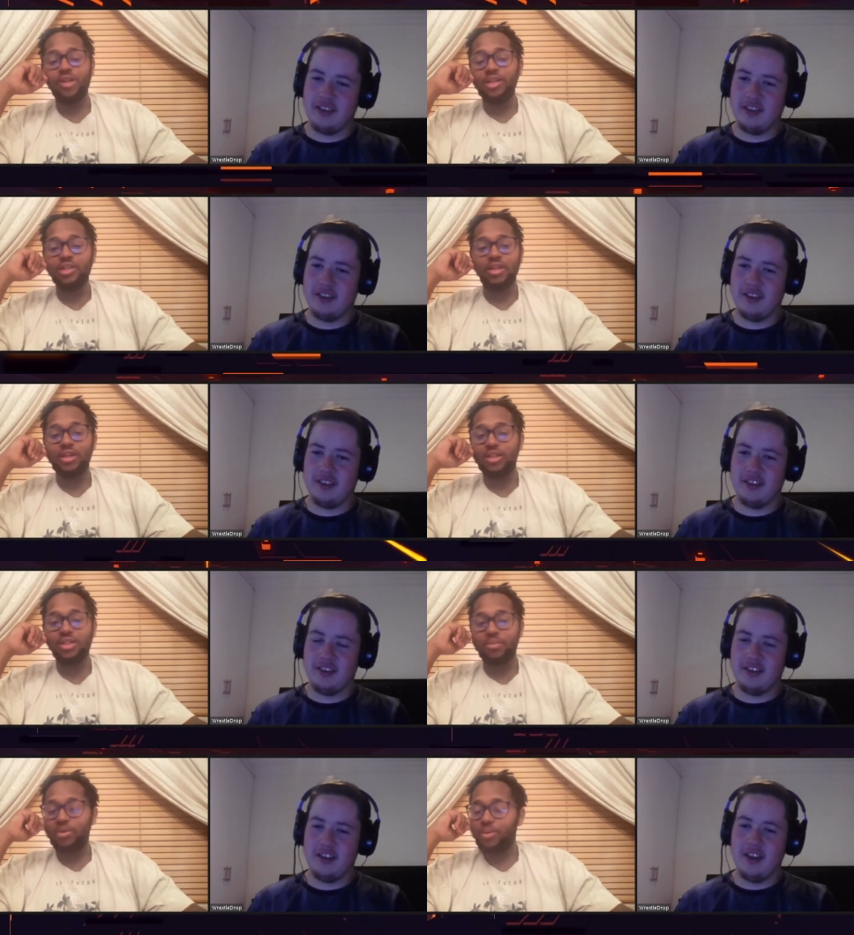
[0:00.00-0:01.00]
Speaker 1: that's
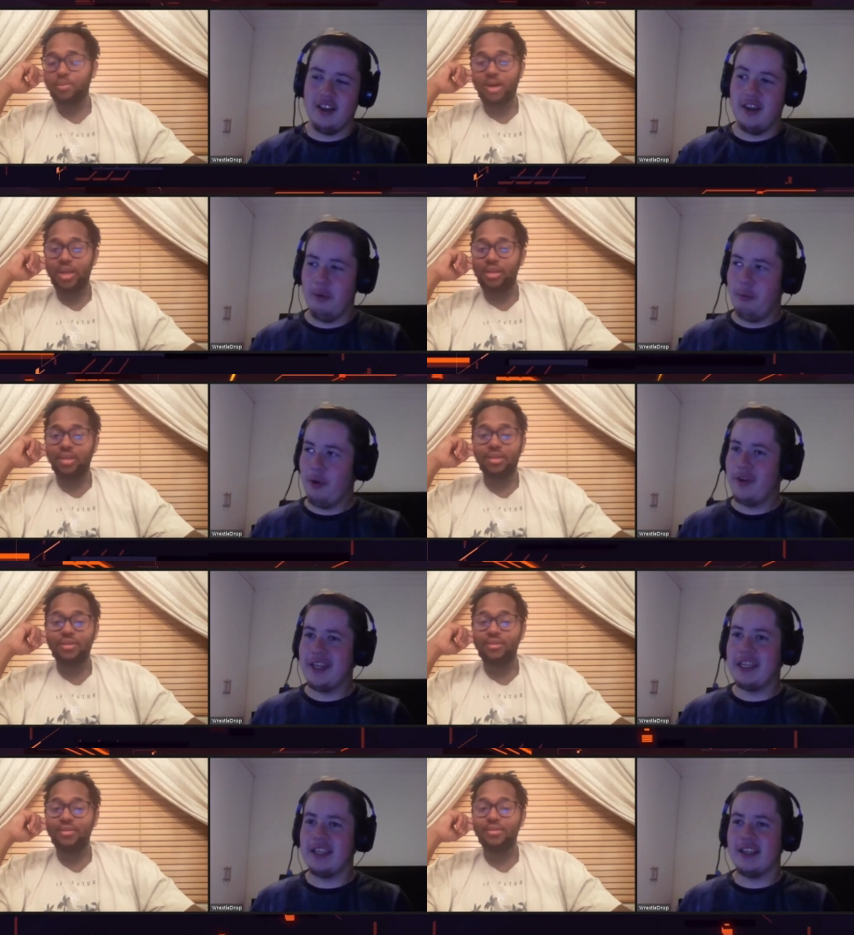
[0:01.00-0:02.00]
unacceptable, man. Bro,
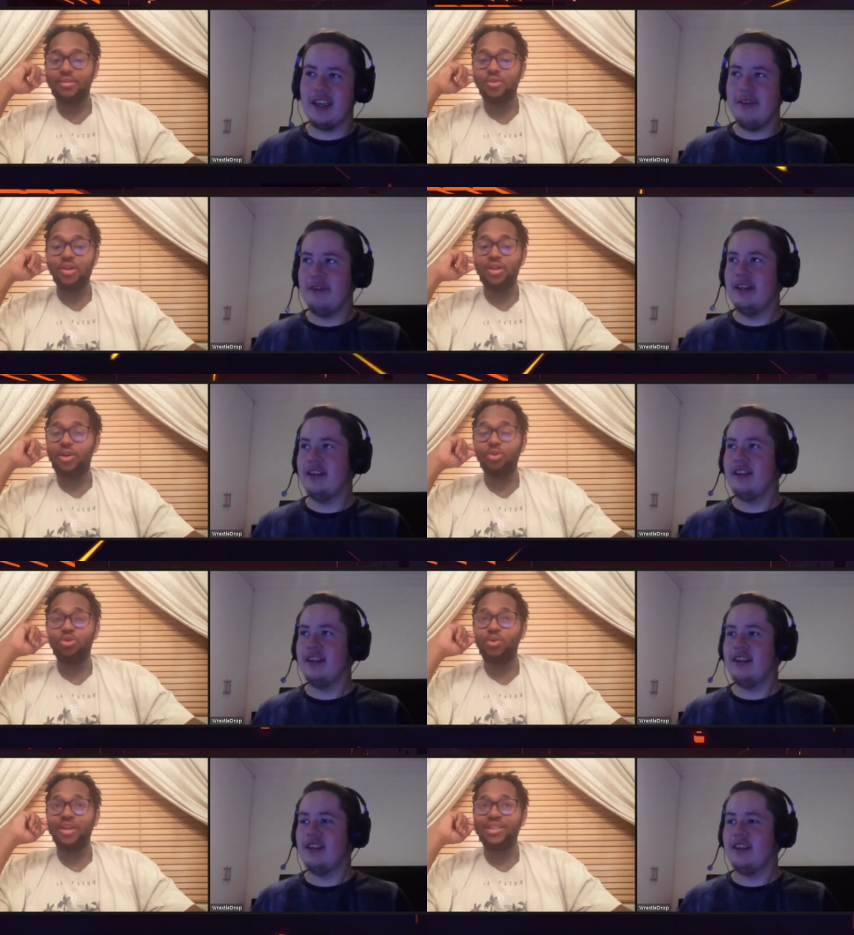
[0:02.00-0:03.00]
even you go
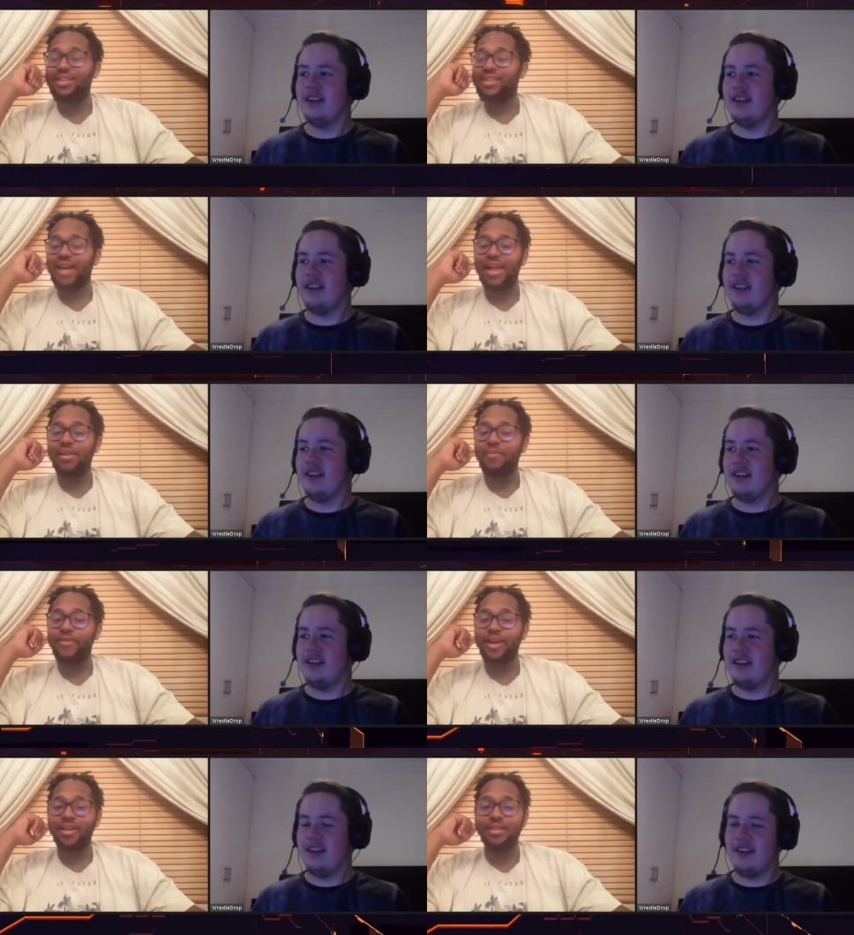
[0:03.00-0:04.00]
to an asylum
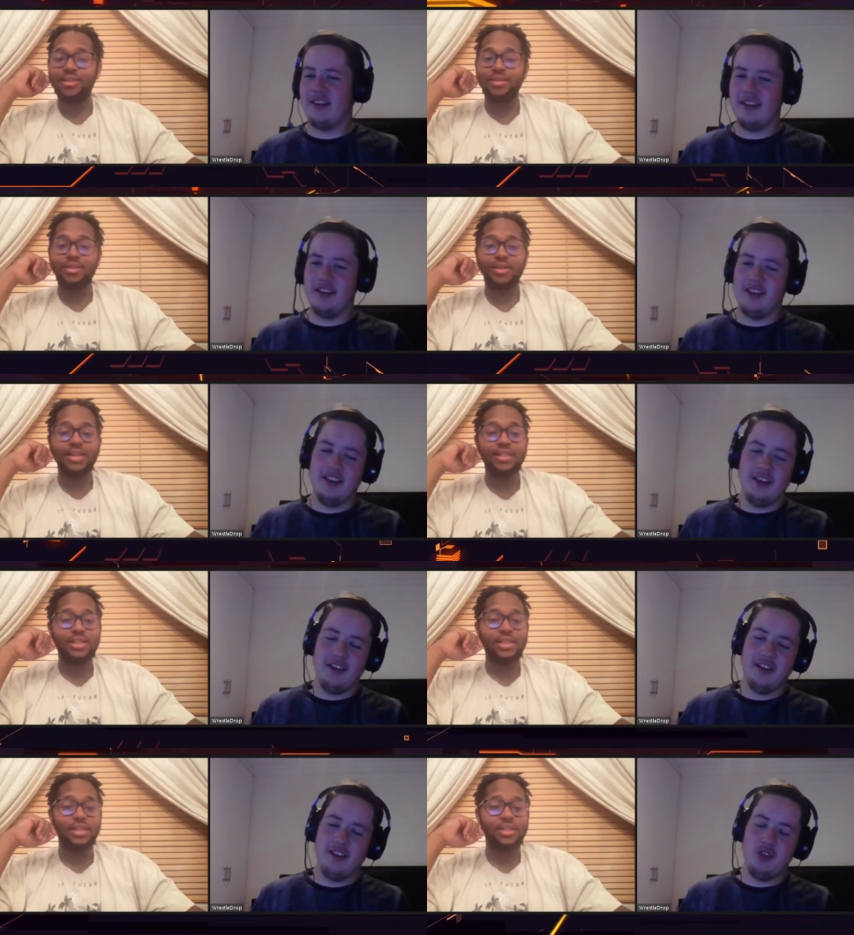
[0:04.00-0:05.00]
for that.
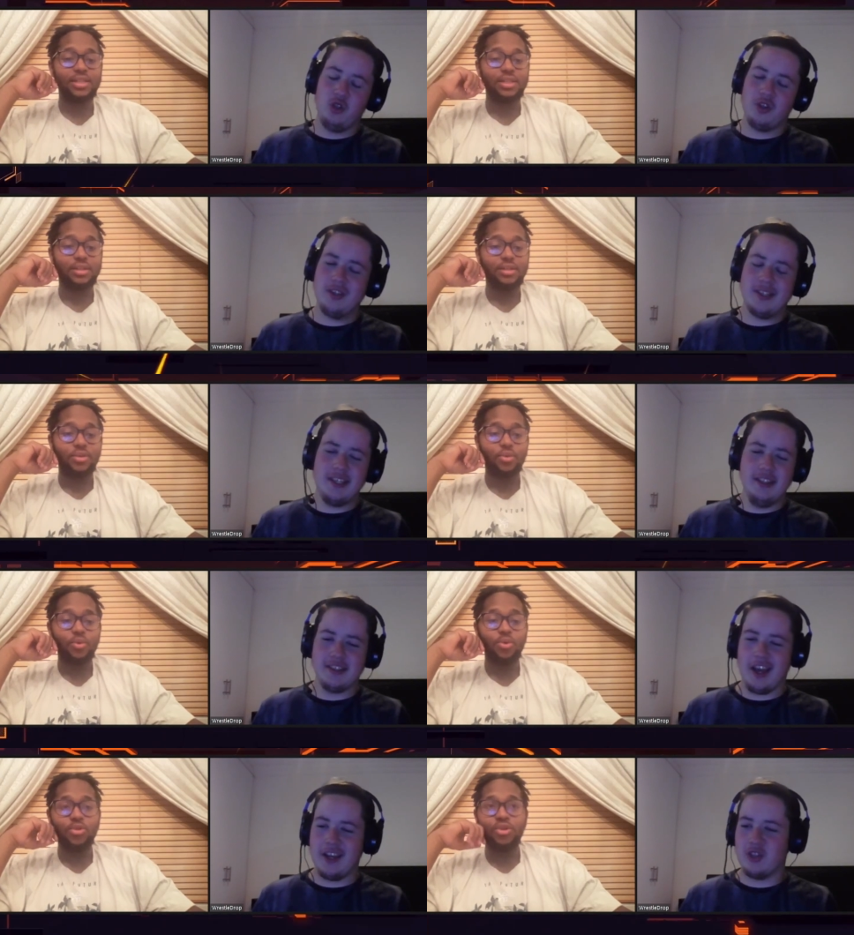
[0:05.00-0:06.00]
you can see this
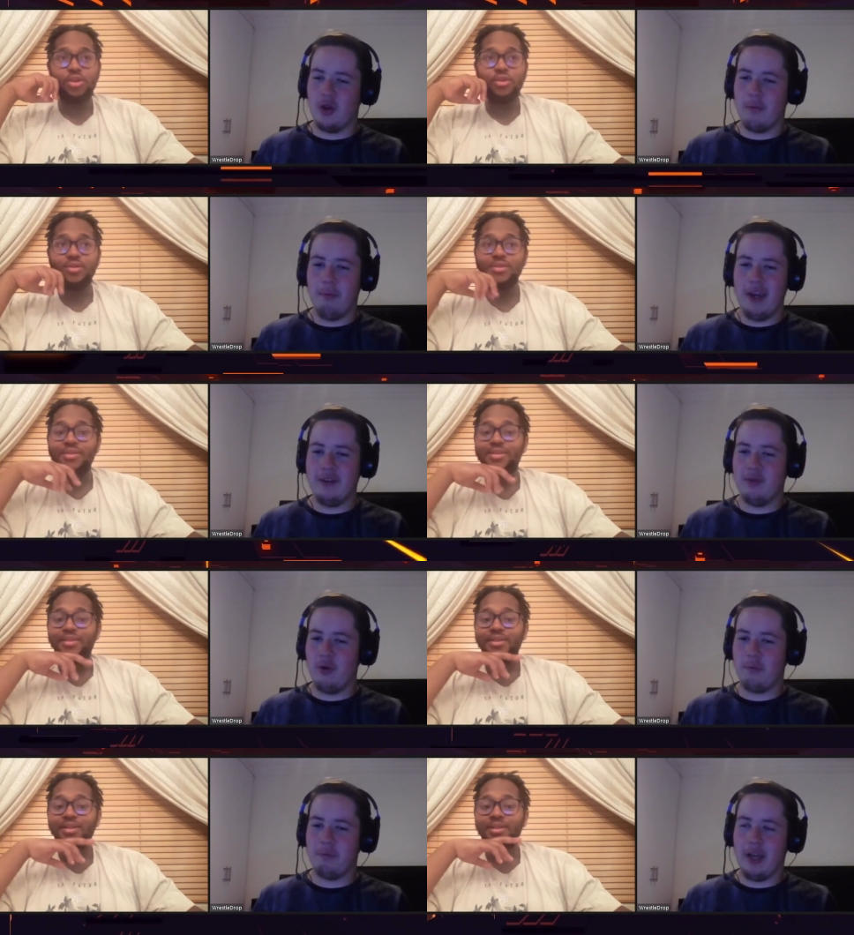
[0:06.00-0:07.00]
guy's
Speaker 2: not made for a
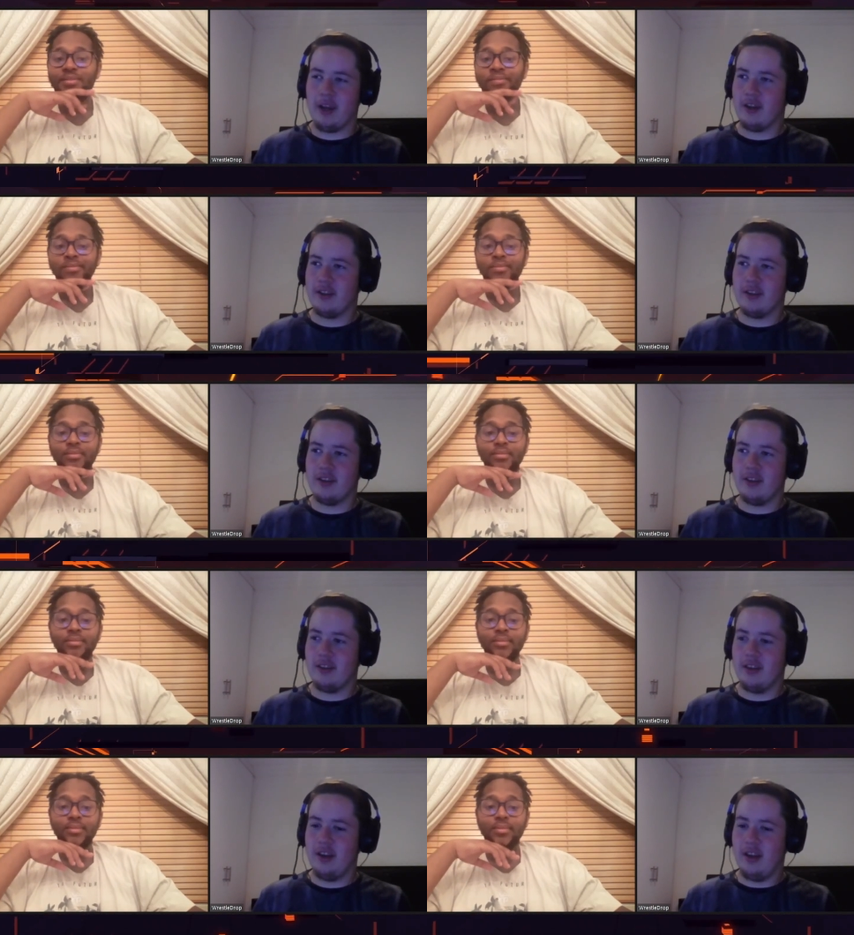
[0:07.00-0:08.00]
like
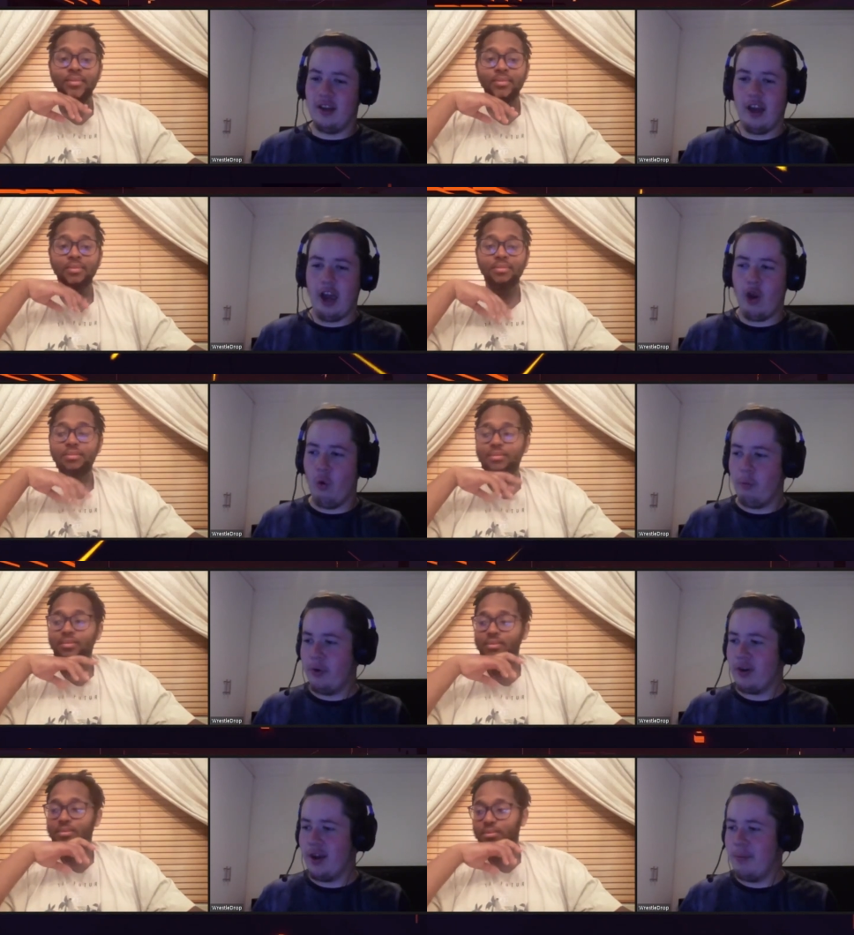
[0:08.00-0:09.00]
a
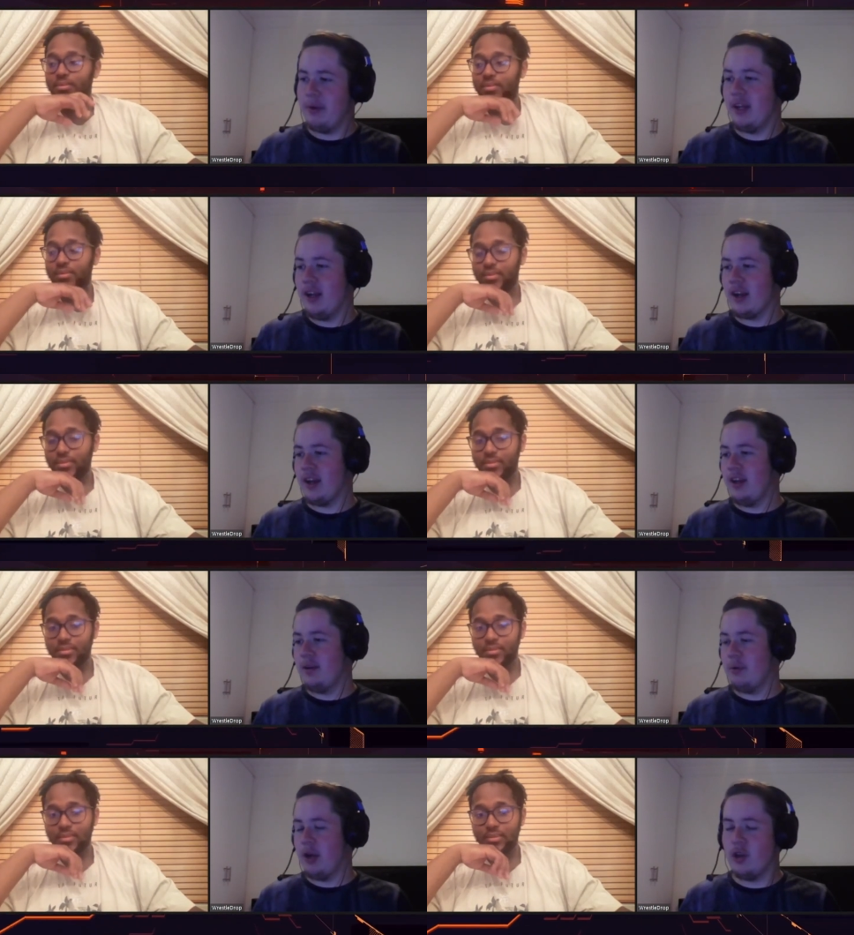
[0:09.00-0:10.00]
corporate company like
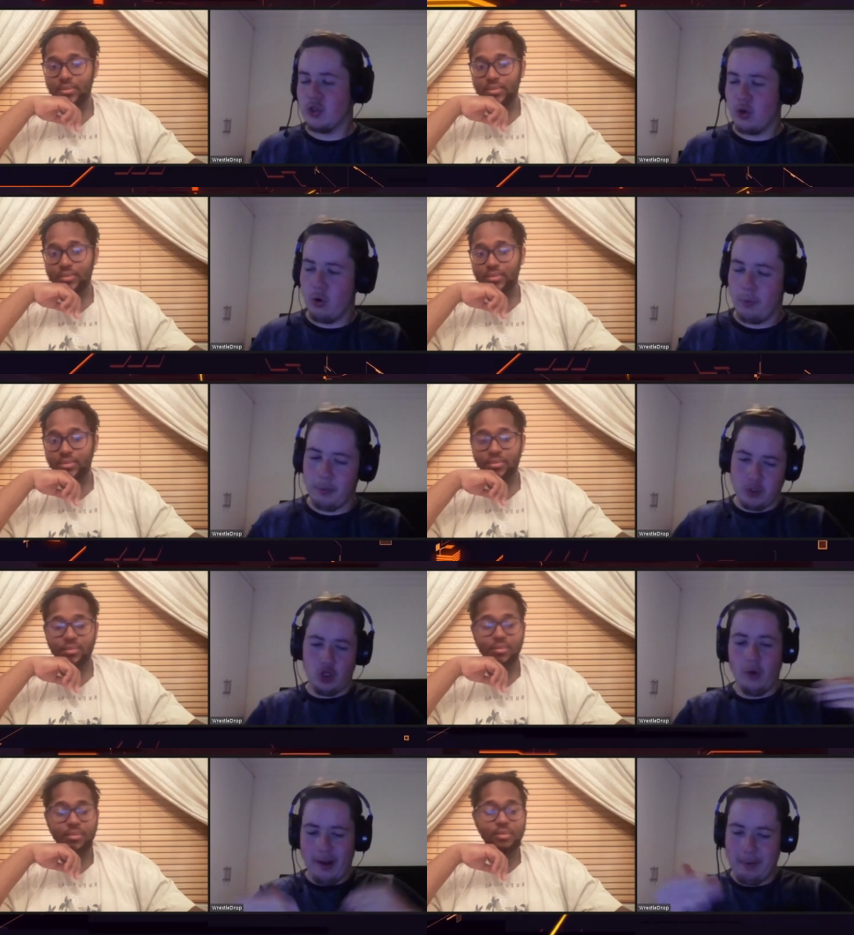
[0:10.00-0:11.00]
AEW. I know so corporate. Do you
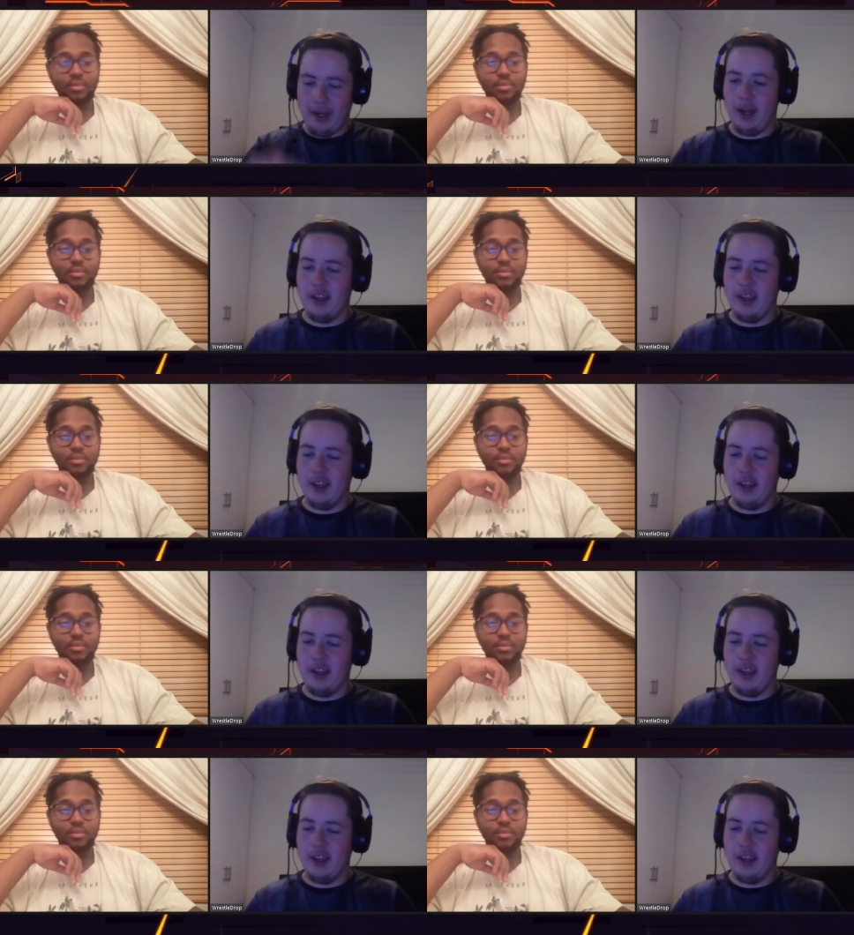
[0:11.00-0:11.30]
know what I mean?